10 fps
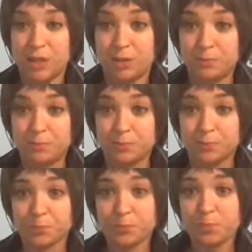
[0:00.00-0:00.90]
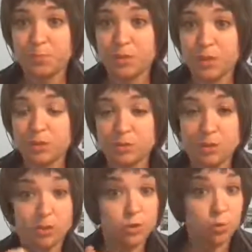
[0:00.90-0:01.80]
So
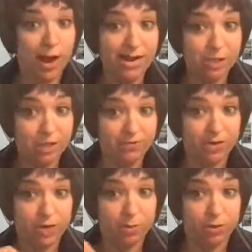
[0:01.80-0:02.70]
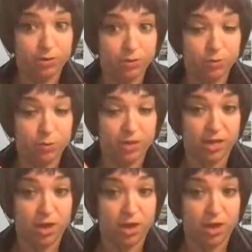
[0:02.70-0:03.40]
I told you why to share value posts,